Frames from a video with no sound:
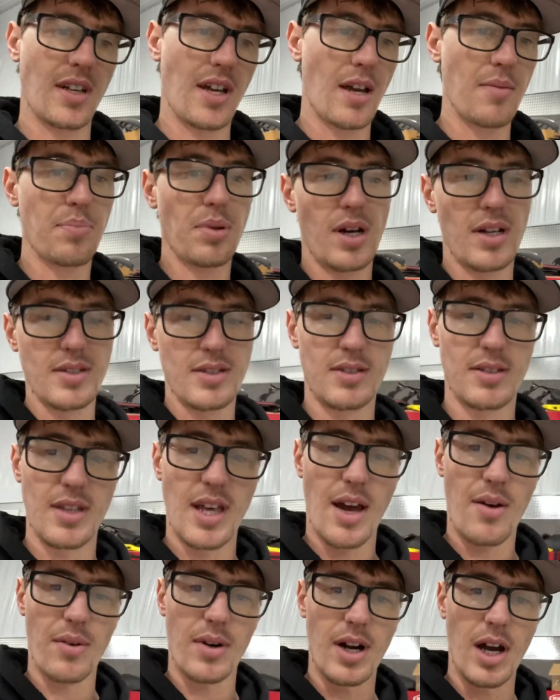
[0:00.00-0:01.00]
And plus,
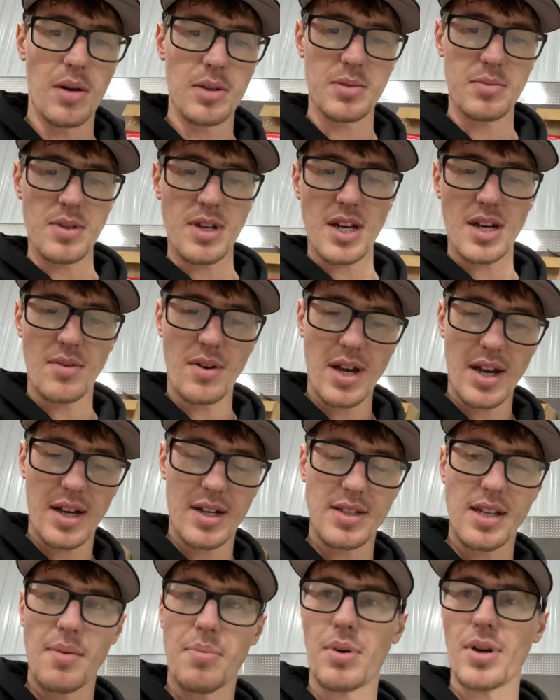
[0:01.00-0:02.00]
that one helped me anyway
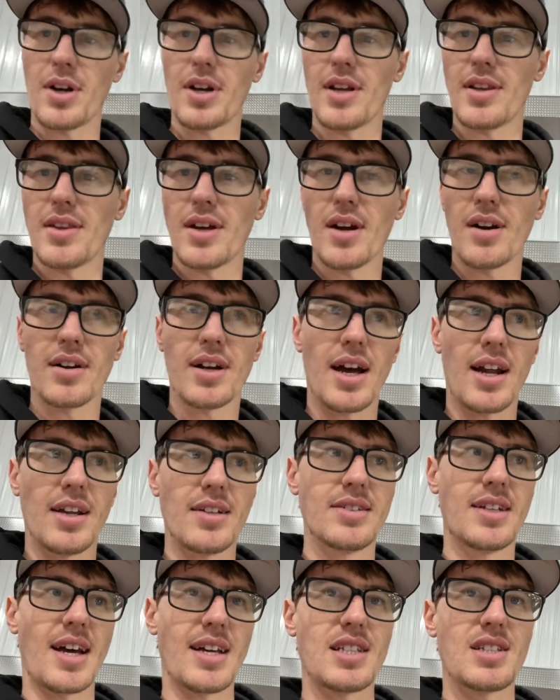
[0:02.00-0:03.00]
because I put it in there and kind of
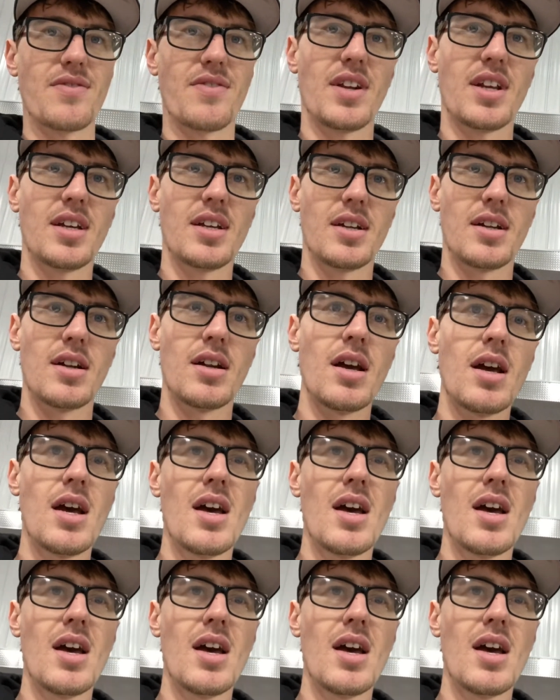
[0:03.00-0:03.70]
test fit it, and